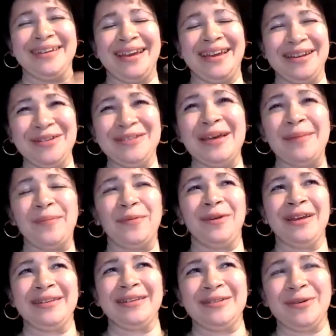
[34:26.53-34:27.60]
can you
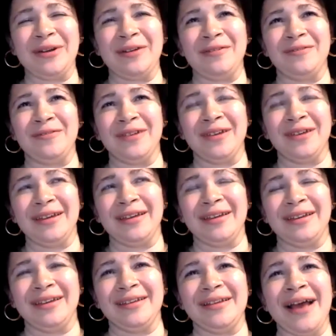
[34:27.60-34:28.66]
separate, sort of
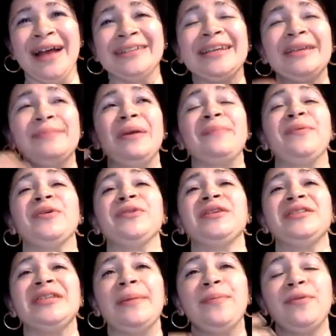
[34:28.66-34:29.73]
asking people
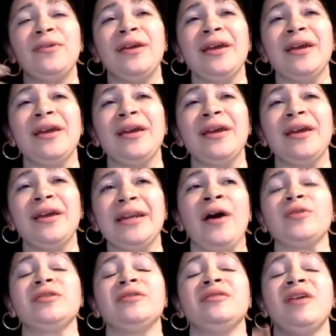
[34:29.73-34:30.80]
to separate
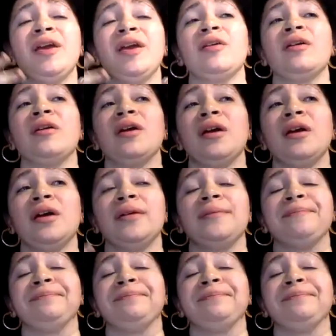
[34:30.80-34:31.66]
out their